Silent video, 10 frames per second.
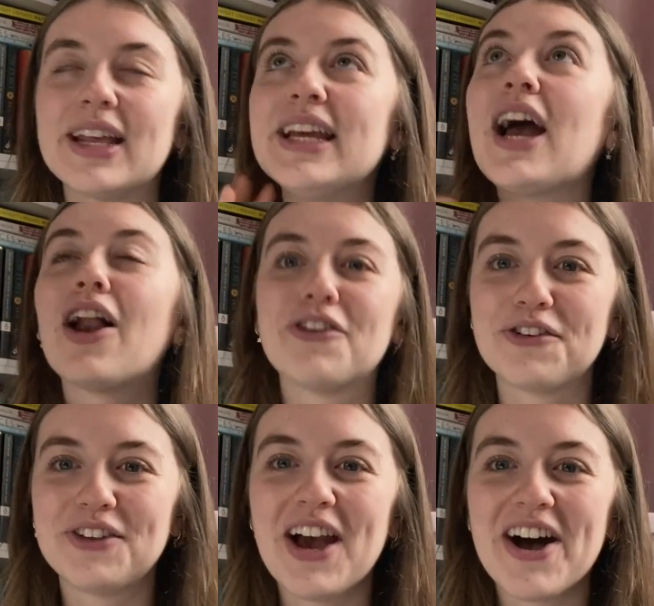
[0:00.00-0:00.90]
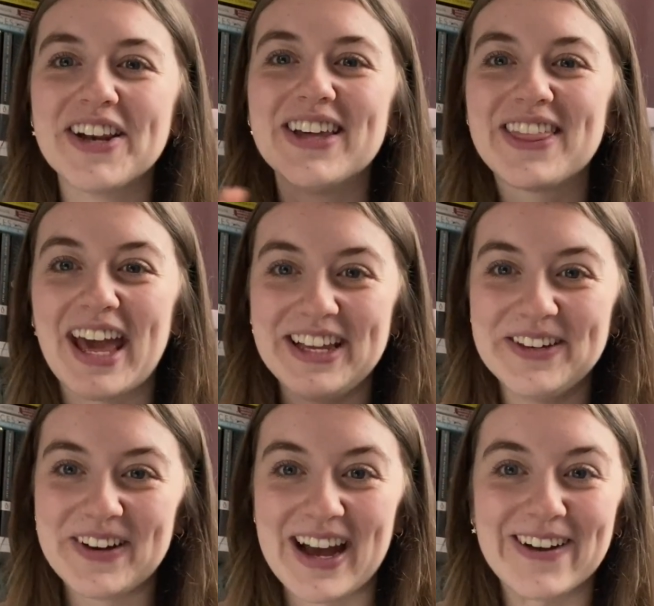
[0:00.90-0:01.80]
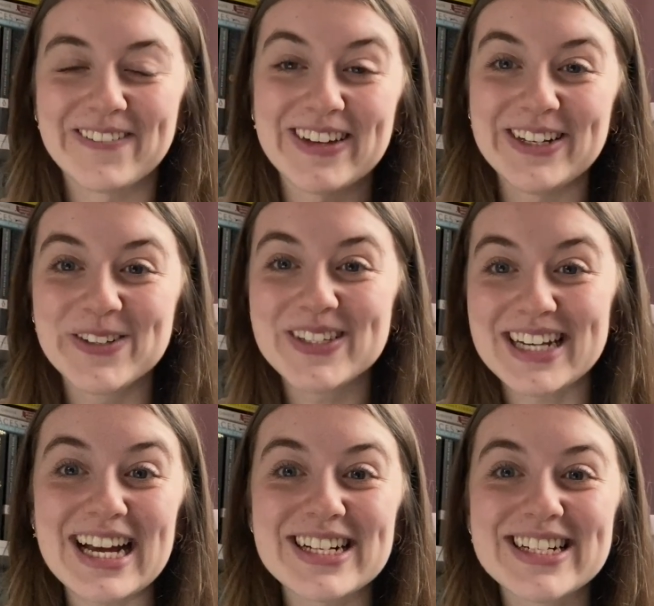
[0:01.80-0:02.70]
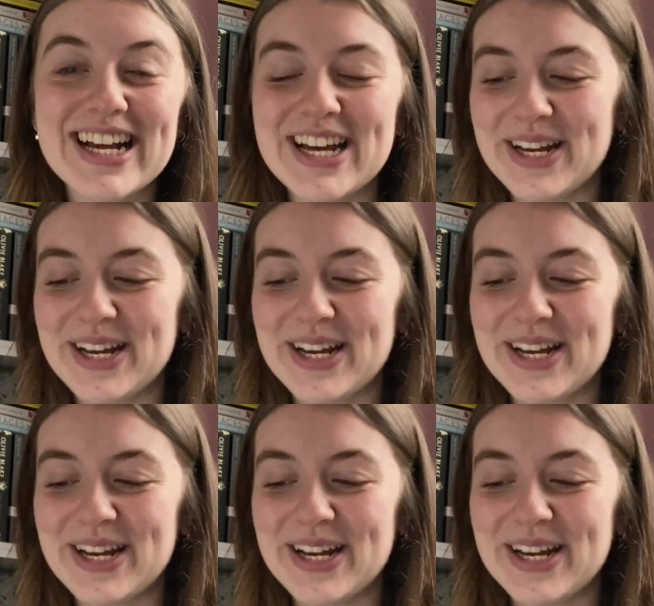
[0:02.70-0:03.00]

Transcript: any colour of yarn that you have in your stash,